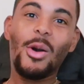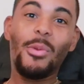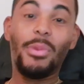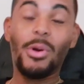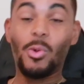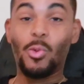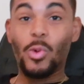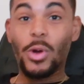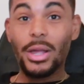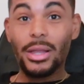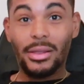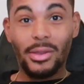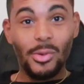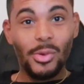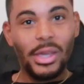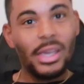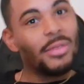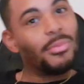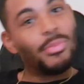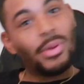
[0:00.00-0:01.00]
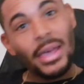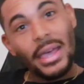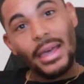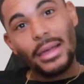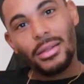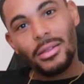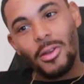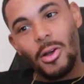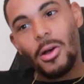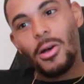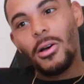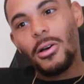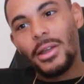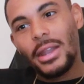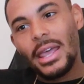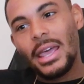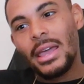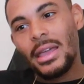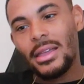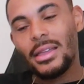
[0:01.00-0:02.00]
But once you get past all
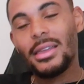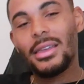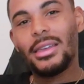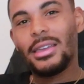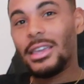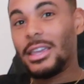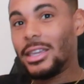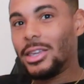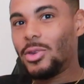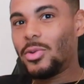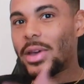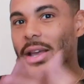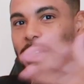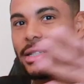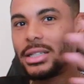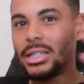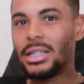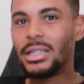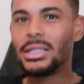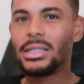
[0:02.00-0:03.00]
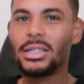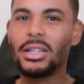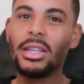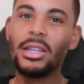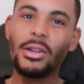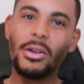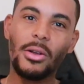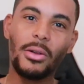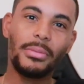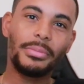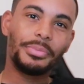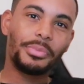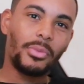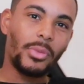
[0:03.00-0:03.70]
that and you actually just, you know,